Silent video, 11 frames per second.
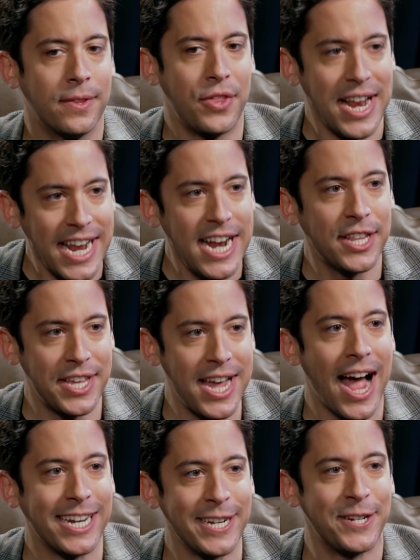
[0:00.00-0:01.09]
They needed the
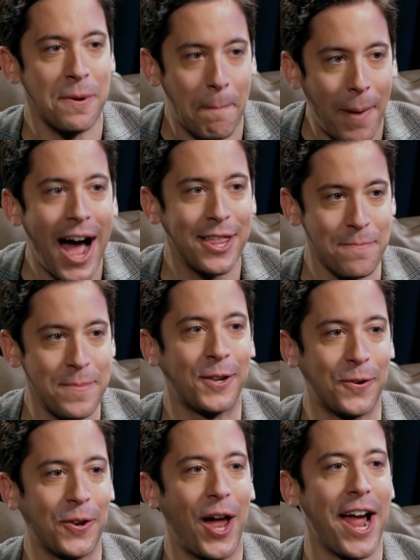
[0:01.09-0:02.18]
ID to buy the
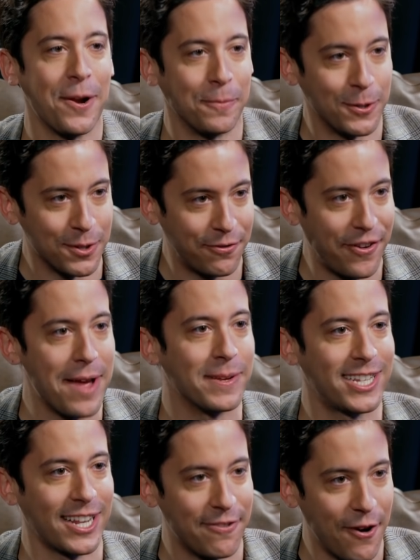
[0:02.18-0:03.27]
Miller Lite, which was
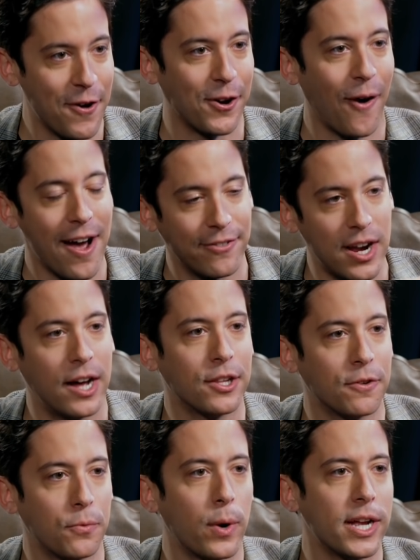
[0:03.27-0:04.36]
famously photographed on
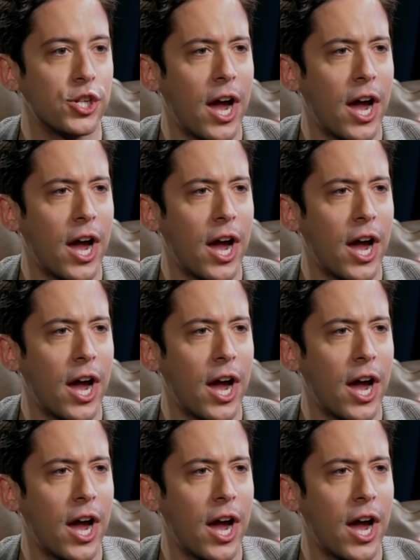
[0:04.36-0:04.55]
their voyage